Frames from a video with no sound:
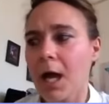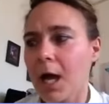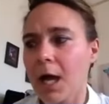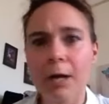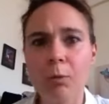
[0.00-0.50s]

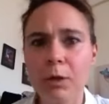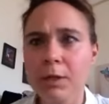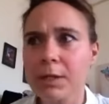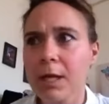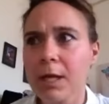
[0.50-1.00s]
i
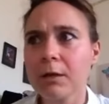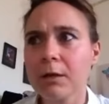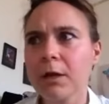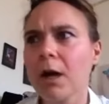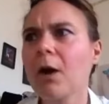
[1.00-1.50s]
want
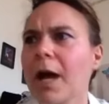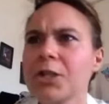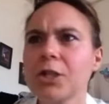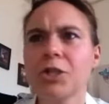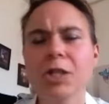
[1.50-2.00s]
oh, I
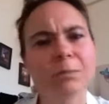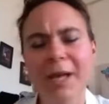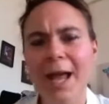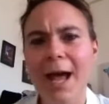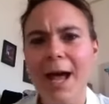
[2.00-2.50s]
should just
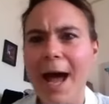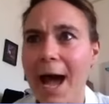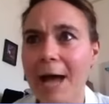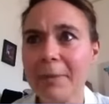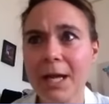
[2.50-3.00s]
be
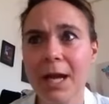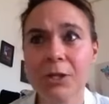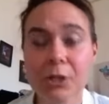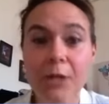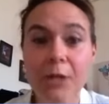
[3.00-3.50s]
happy.
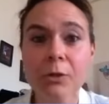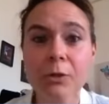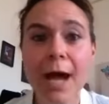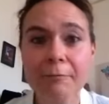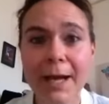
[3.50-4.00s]
I, I do
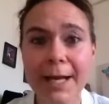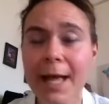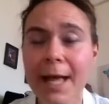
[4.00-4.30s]
have my.